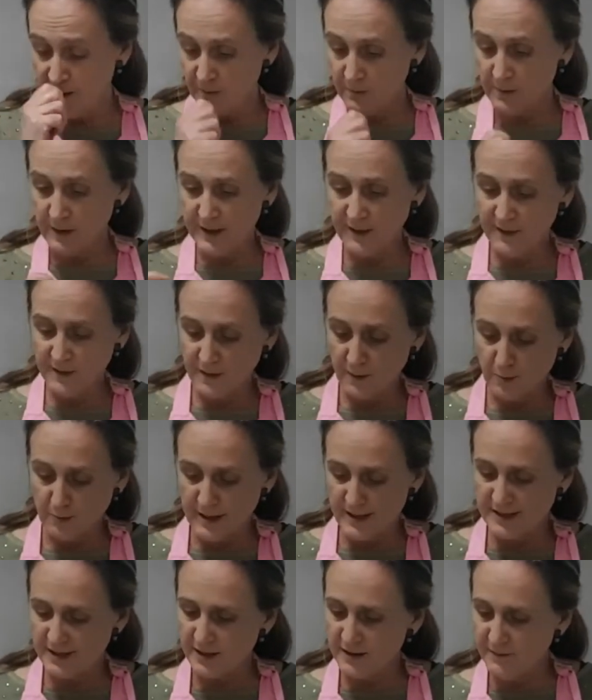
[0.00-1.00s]
with the
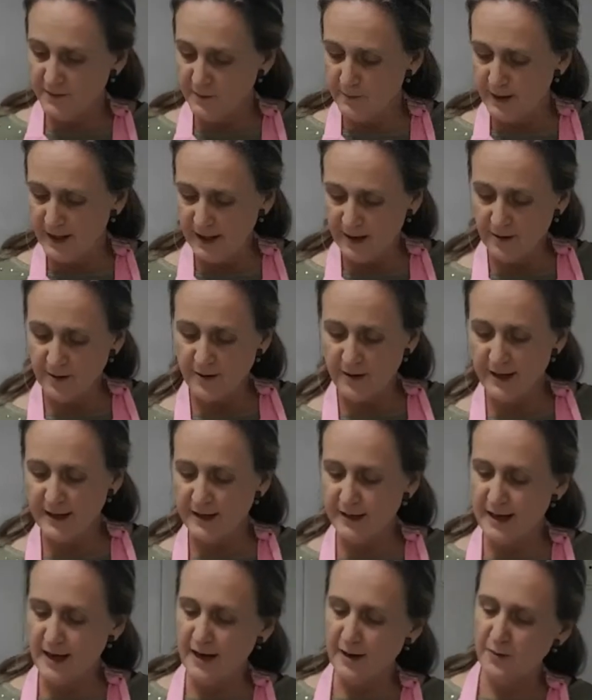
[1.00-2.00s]
rest of the batter, and
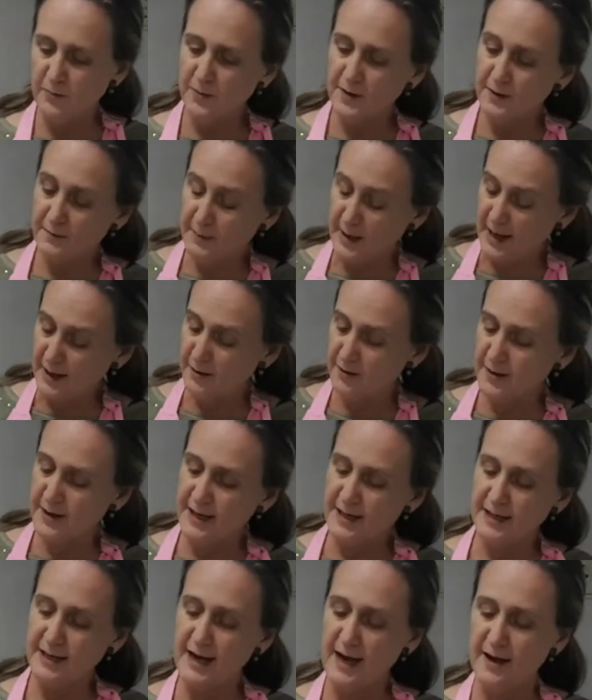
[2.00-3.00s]
now with the batter,
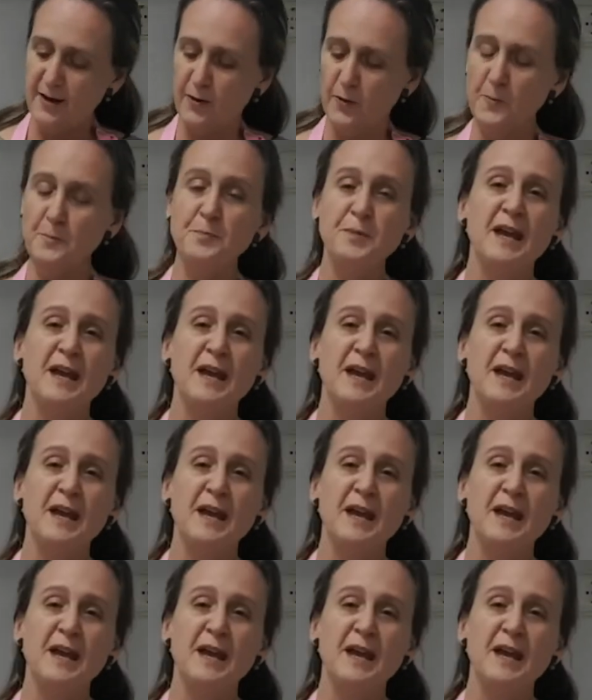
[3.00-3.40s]
and now